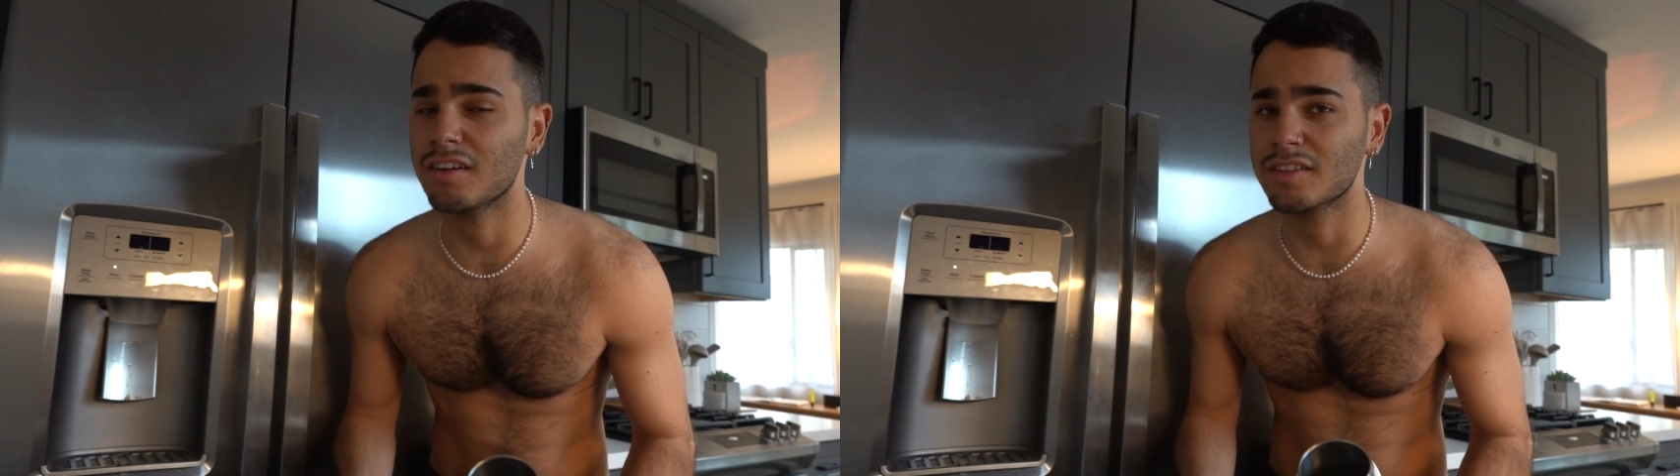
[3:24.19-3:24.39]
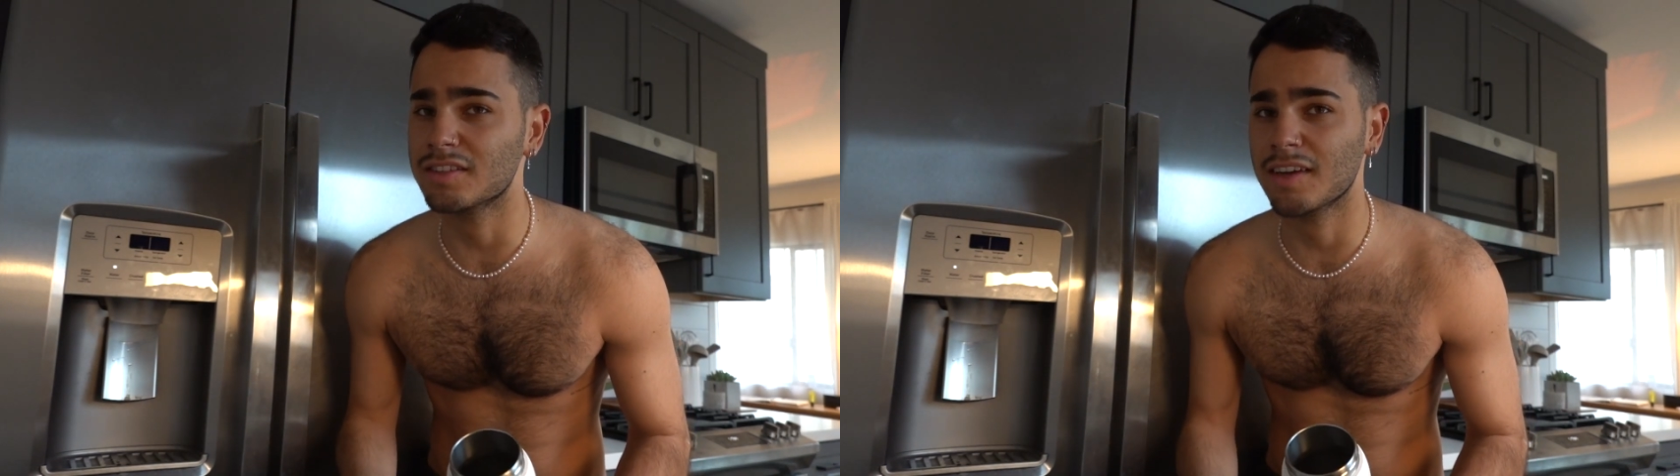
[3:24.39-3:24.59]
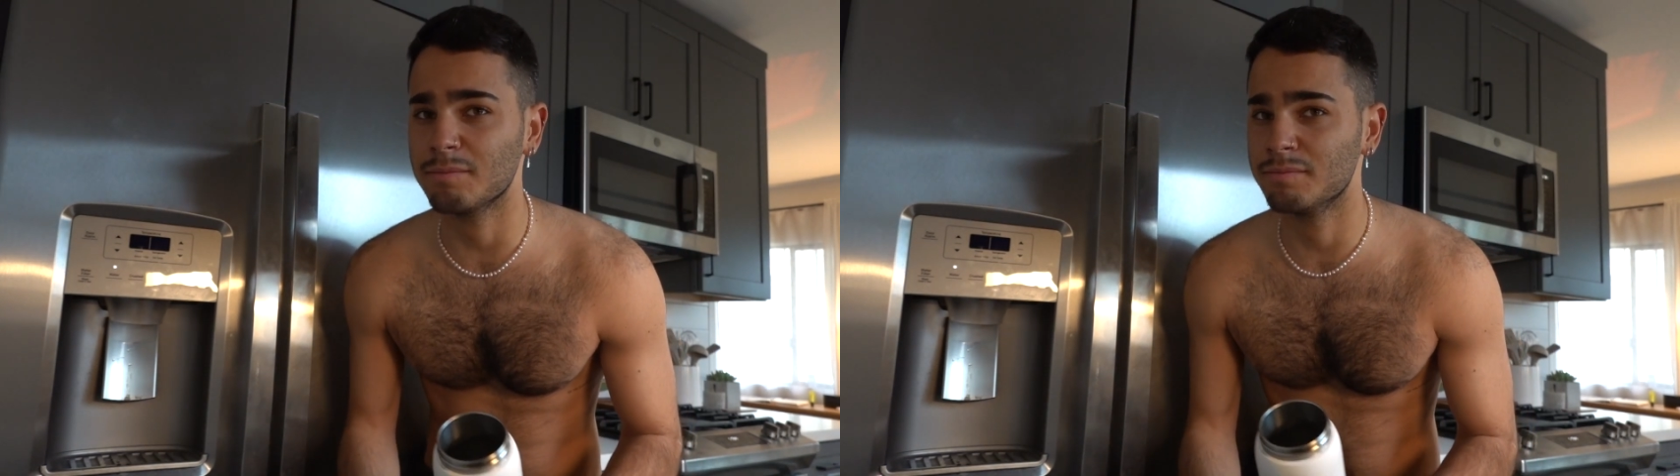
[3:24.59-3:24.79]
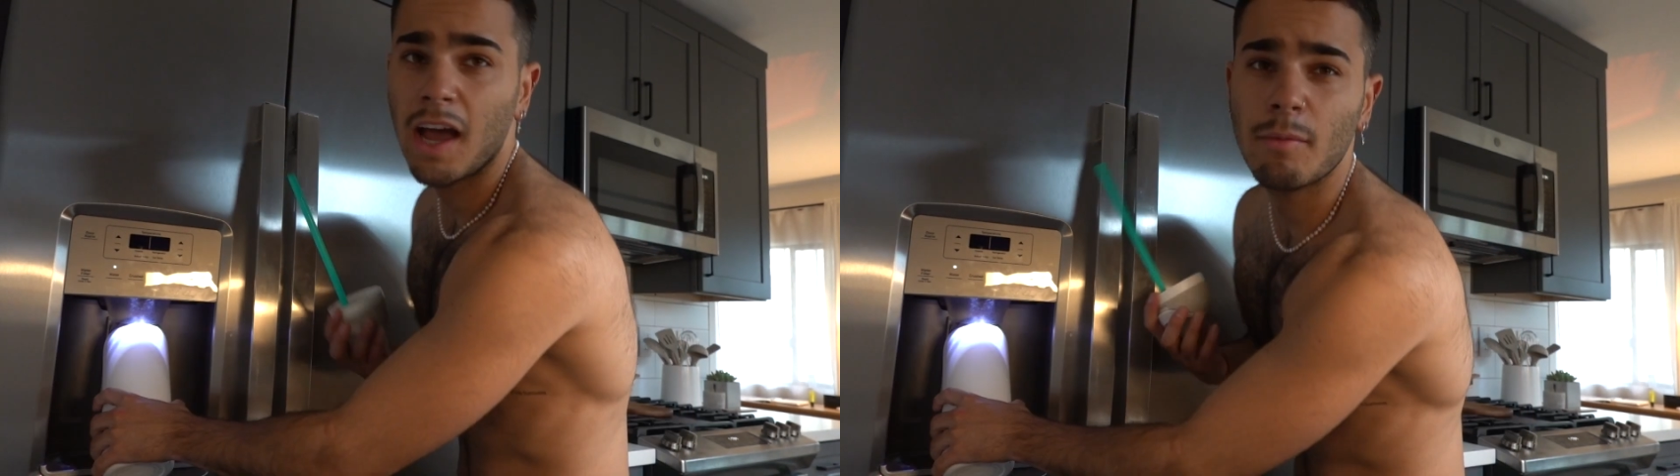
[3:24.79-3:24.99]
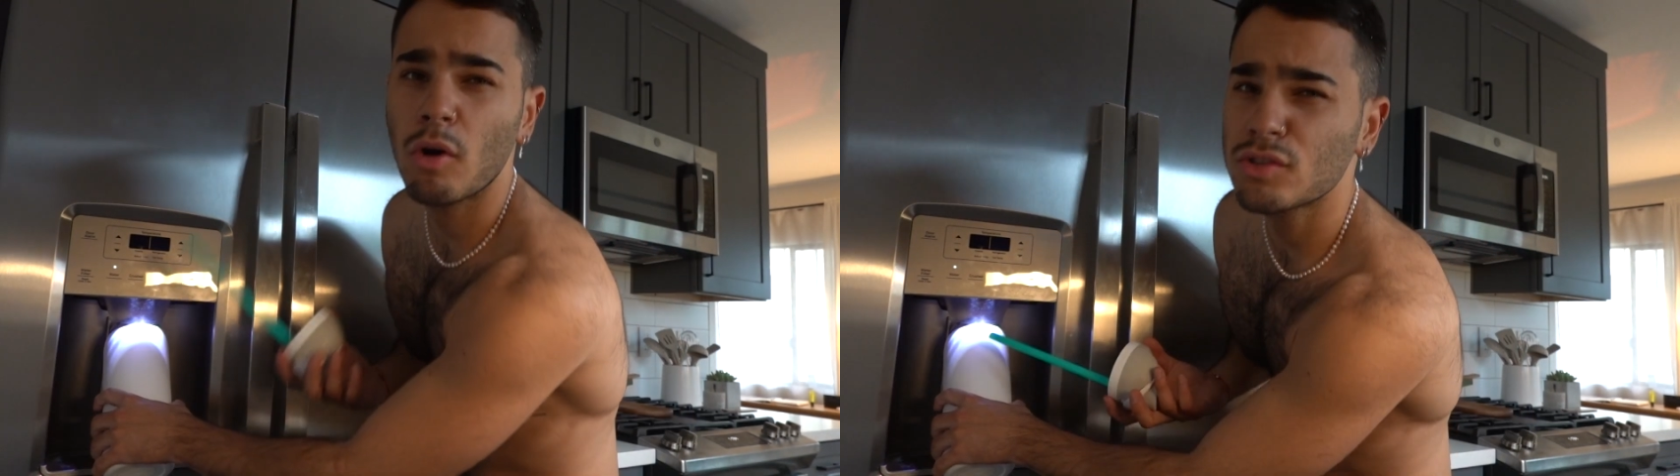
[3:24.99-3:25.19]
all the time.
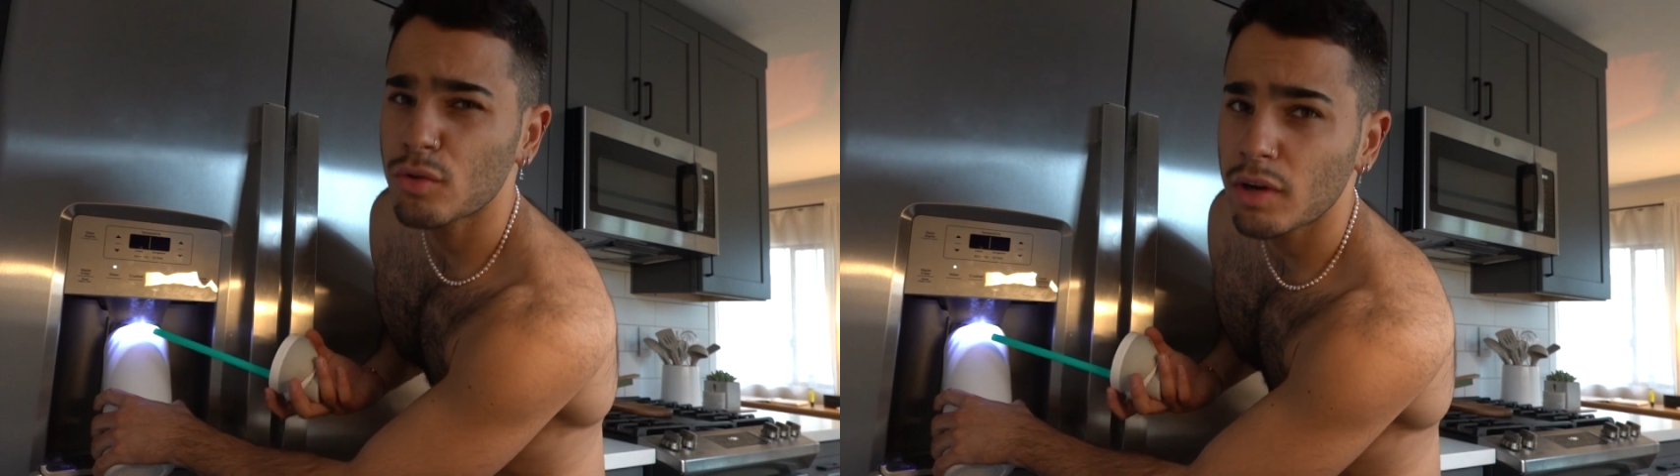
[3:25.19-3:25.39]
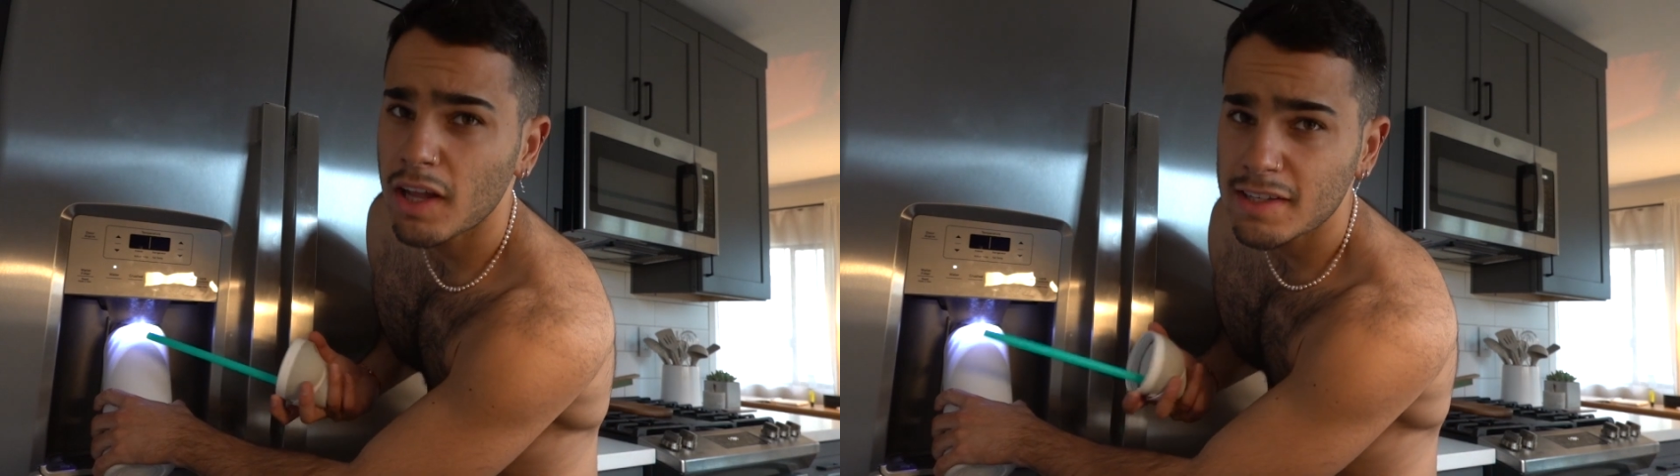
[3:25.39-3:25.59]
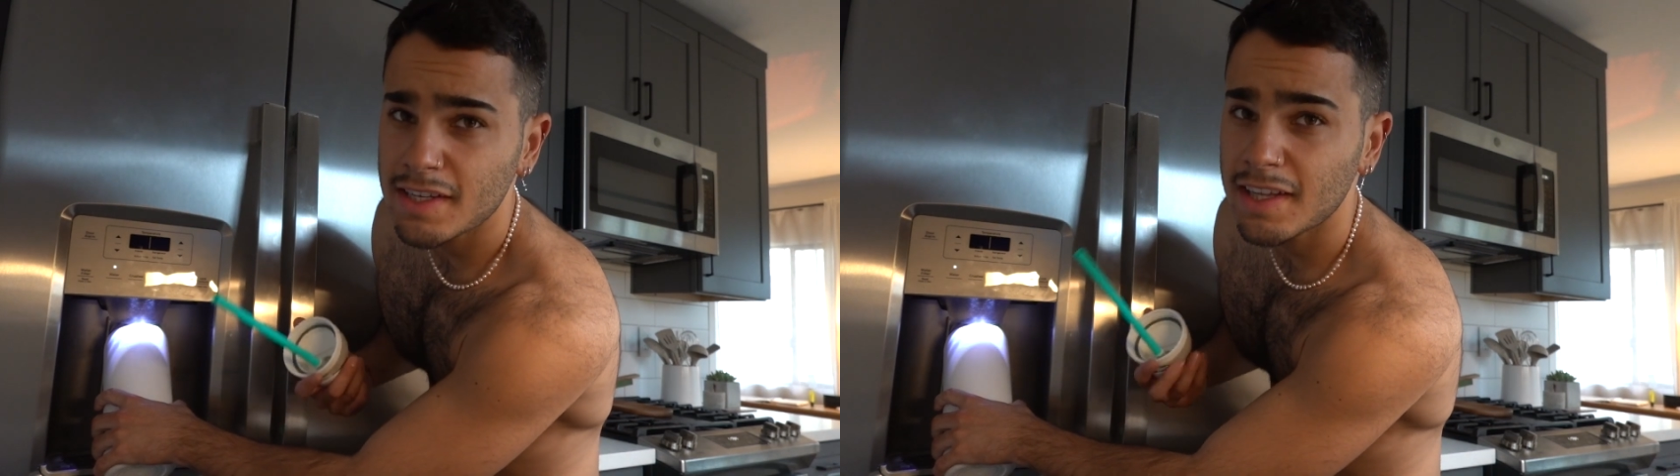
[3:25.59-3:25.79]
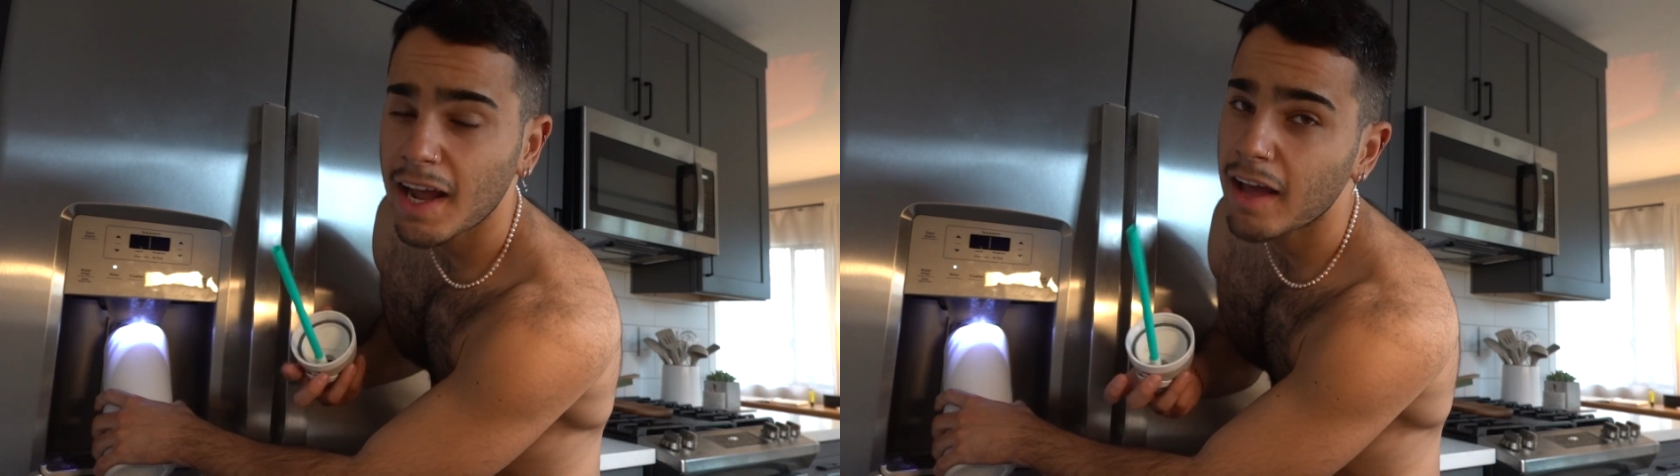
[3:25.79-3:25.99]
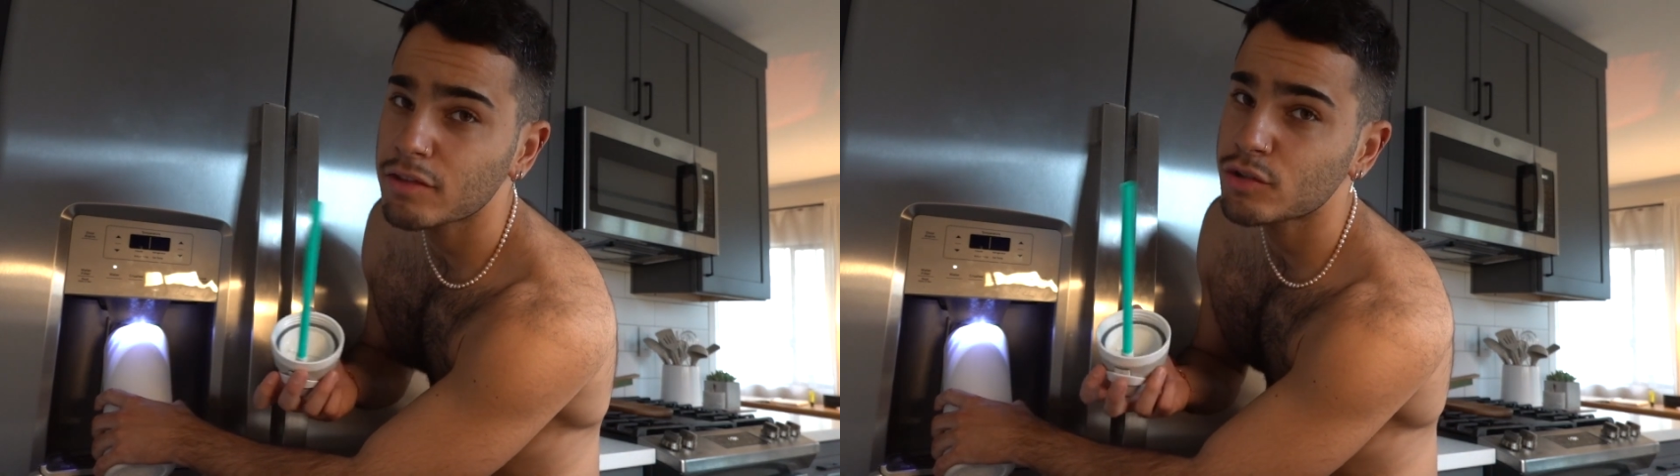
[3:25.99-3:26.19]
I'm also realizing that I haven't